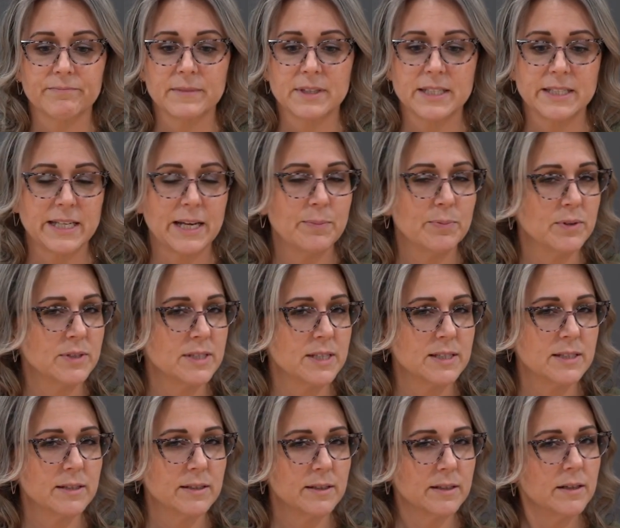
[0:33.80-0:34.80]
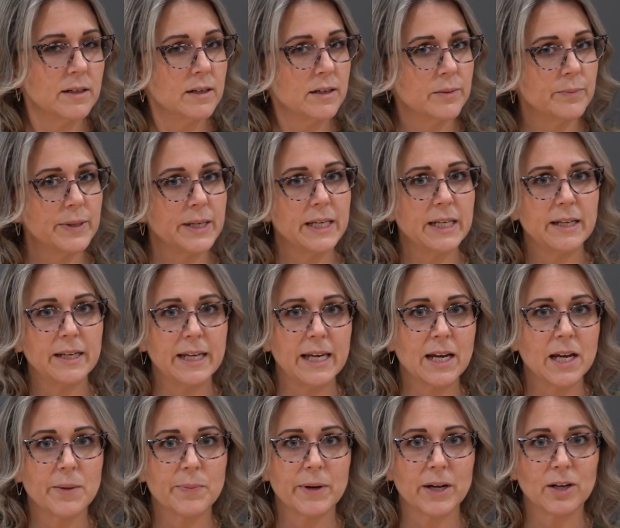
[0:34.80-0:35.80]
Staples is a little bit
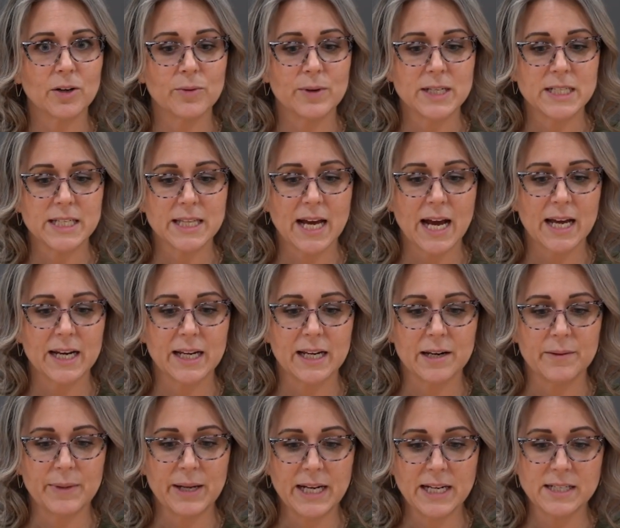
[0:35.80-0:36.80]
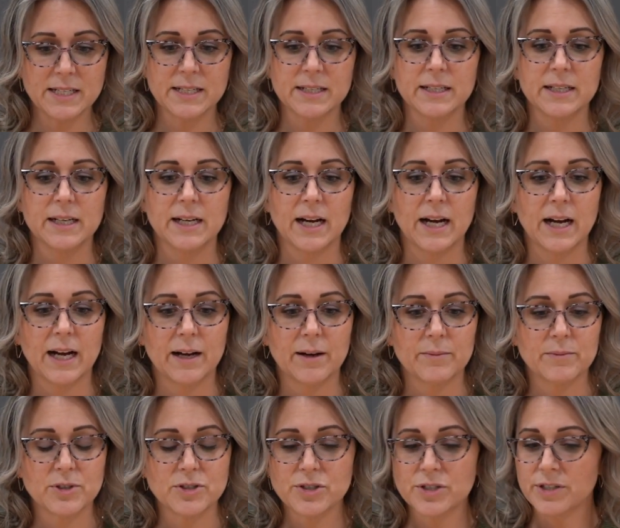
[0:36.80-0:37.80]
unique, but I'll go into that in a minute.
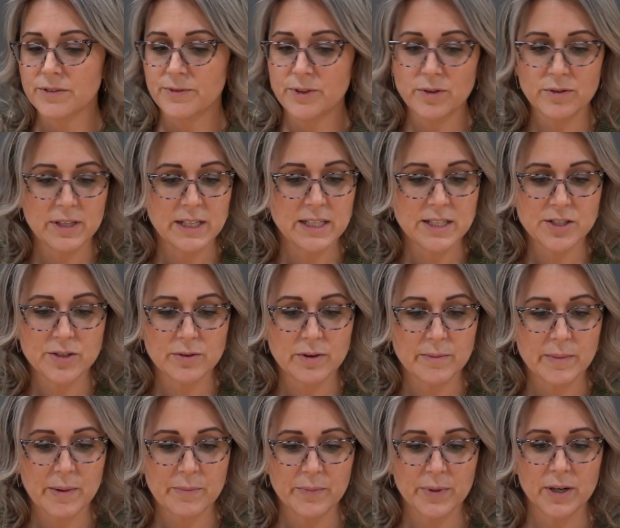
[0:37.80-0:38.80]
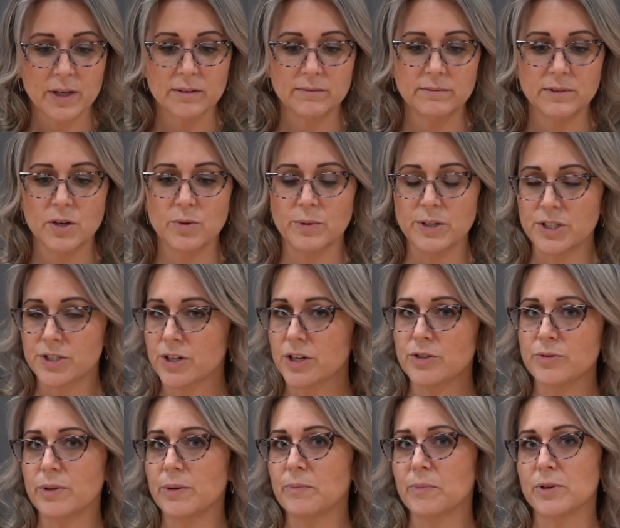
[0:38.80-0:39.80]
There's just a few things to remember. We start
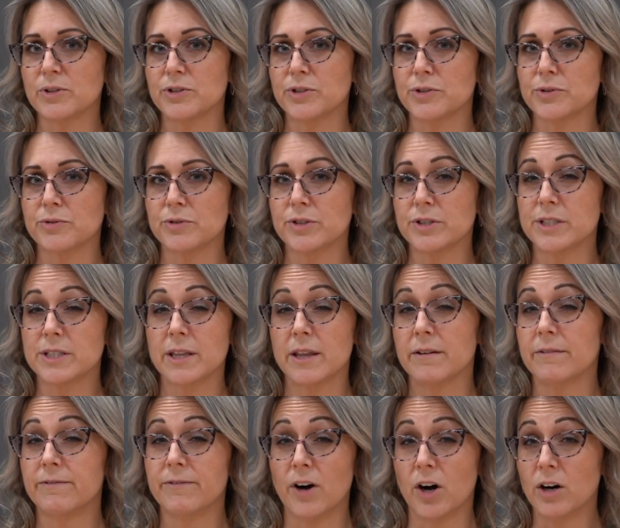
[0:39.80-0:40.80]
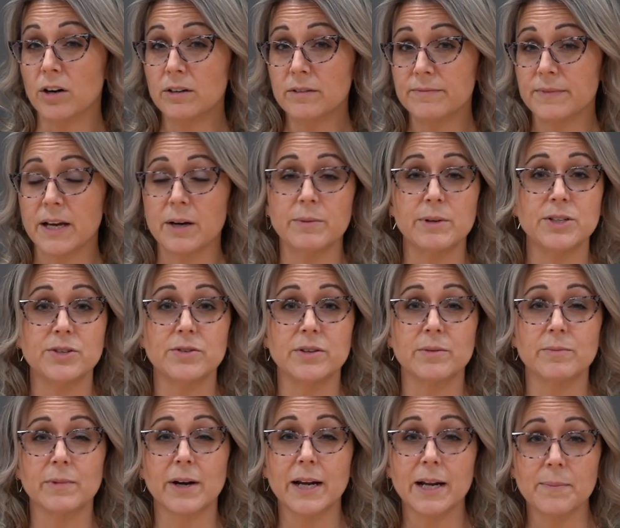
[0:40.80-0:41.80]
doing purchase orders in the fall, and we do
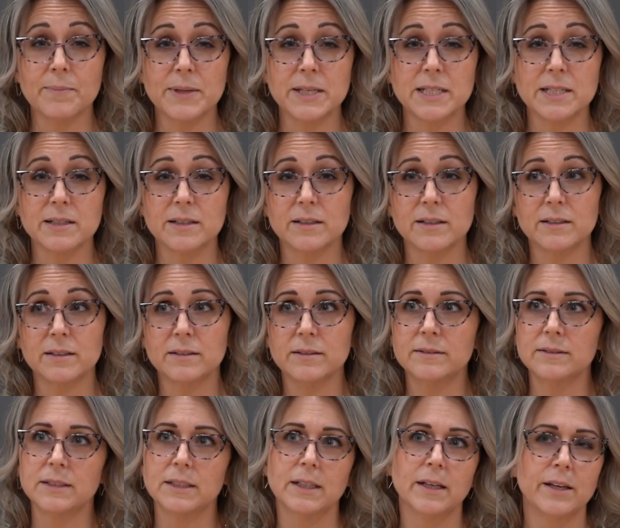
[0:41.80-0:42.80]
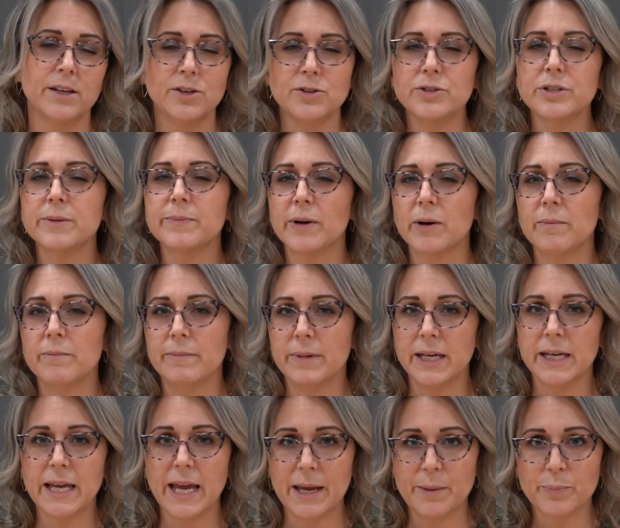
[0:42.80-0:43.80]
them right up until usually about
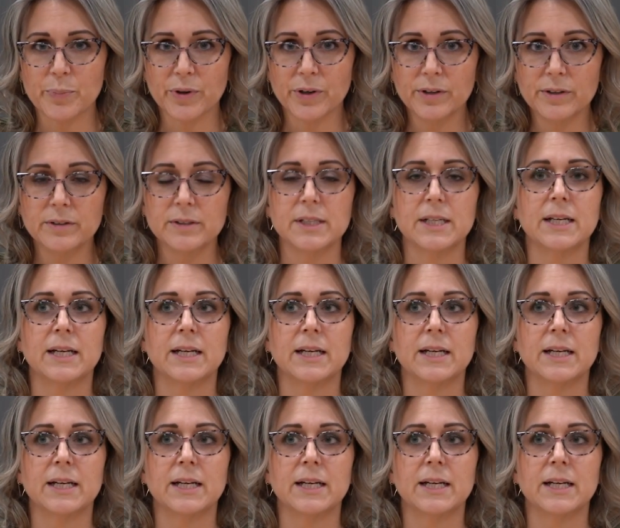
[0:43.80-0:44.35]
mid-April.